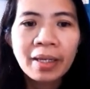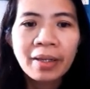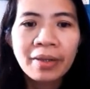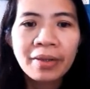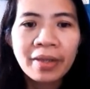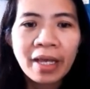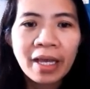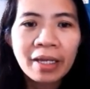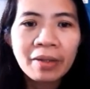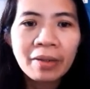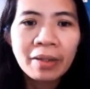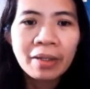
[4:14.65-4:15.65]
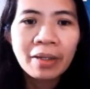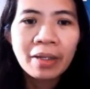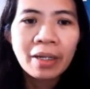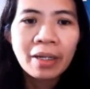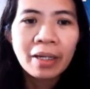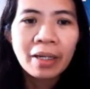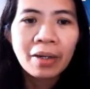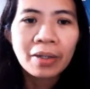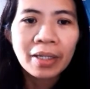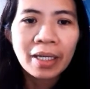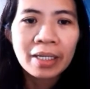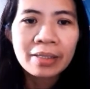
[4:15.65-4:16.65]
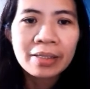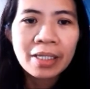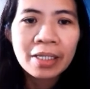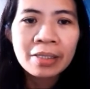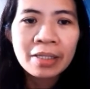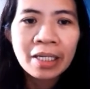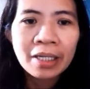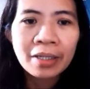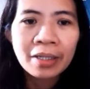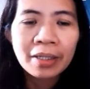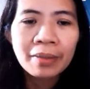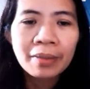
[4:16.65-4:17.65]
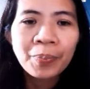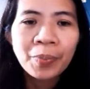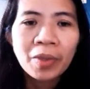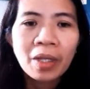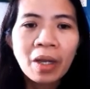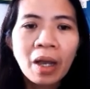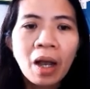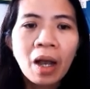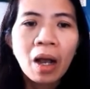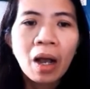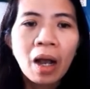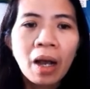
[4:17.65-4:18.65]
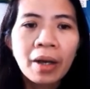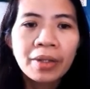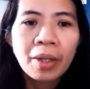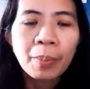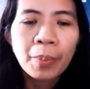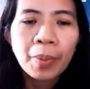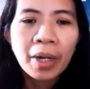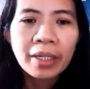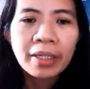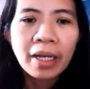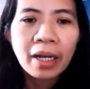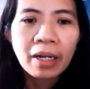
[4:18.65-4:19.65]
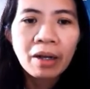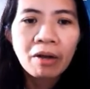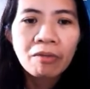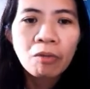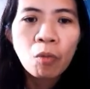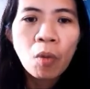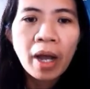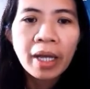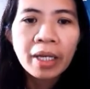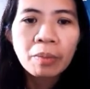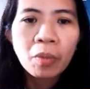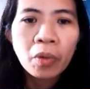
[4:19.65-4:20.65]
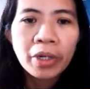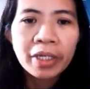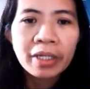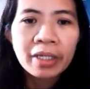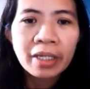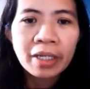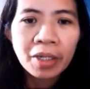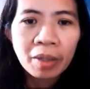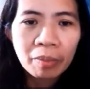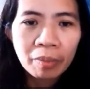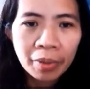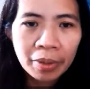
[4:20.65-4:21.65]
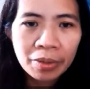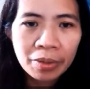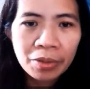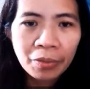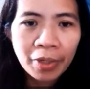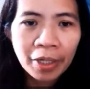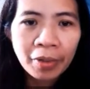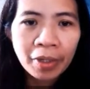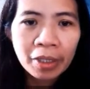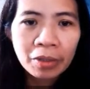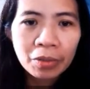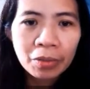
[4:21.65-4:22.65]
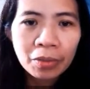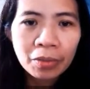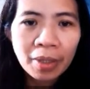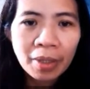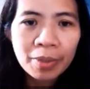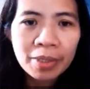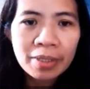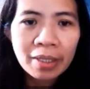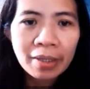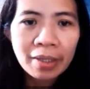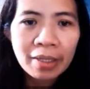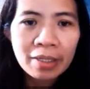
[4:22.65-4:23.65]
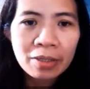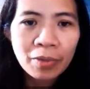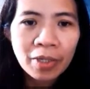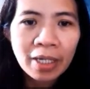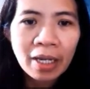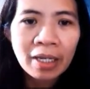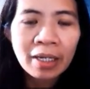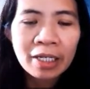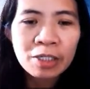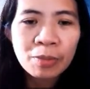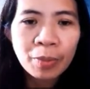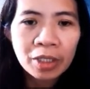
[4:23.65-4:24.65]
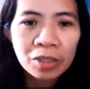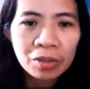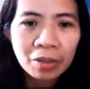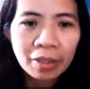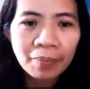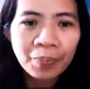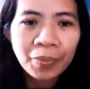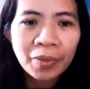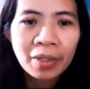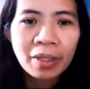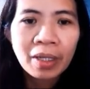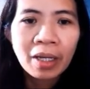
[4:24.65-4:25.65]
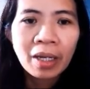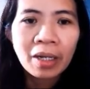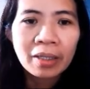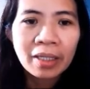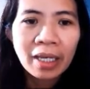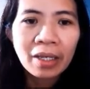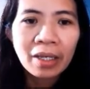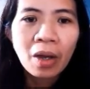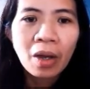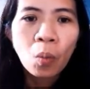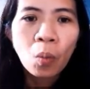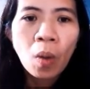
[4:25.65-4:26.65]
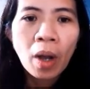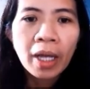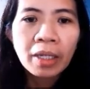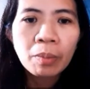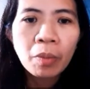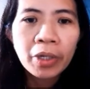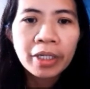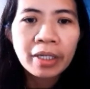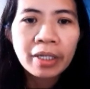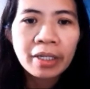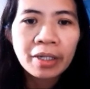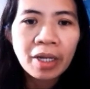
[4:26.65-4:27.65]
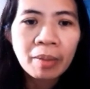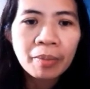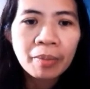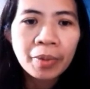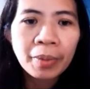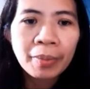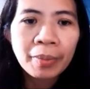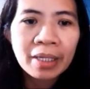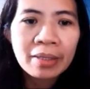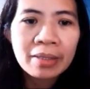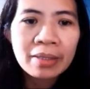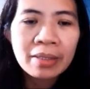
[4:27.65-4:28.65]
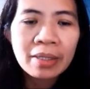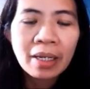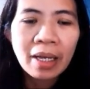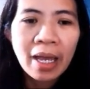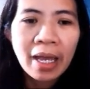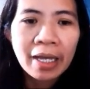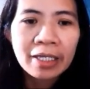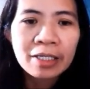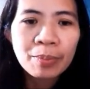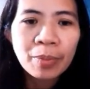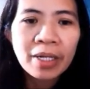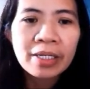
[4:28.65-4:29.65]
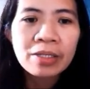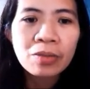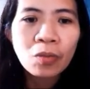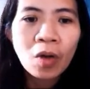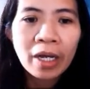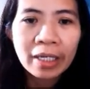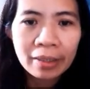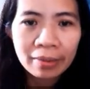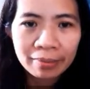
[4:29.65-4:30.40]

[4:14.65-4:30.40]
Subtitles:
Then, okay, it says here, the product of 1 more than a number. So we are going to represent this with an expression. Okay, 1 more than a number means x plus 1.